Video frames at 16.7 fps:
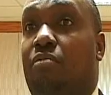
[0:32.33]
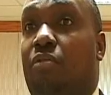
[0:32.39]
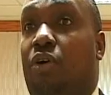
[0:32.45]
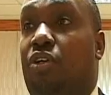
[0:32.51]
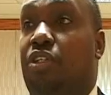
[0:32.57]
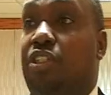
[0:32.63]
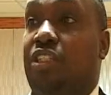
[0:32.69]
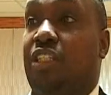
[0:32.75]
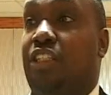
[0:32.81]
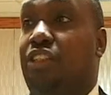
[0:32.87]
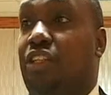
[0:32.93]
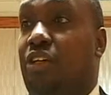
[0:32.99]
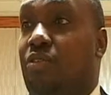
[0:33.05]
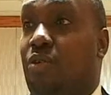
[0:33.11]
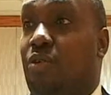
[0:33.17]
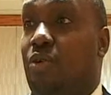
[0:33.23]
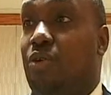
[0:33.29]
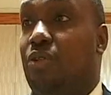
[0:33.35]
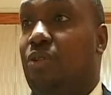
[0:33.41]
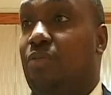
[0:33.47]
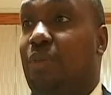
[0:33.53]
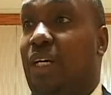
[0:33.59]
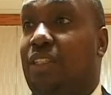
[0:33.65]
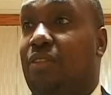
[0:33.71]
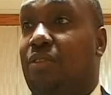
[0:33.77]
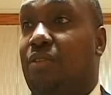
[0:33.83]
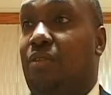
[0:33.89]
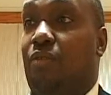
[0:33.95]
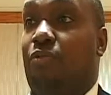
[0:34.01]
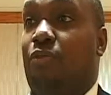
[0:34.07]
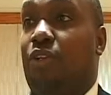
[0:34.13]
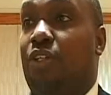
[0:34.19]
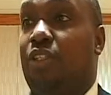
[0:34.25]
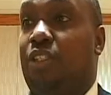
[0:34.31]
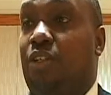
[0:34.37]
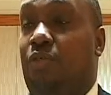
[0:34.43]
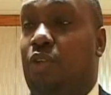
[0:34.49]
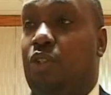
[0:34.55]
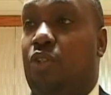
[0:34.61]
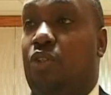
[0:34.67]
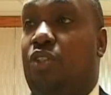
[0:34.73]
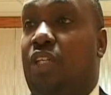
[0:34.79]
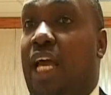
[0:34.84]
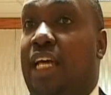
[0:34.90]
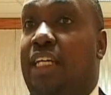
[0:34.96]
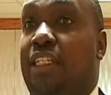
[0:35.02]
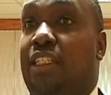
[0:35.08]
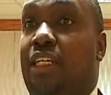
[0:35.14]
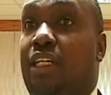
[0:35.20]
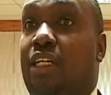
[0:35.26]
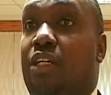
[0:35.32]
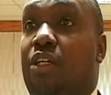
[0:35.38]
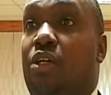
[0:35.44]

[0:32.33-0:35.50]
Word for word: Auditor General, but for the civil society,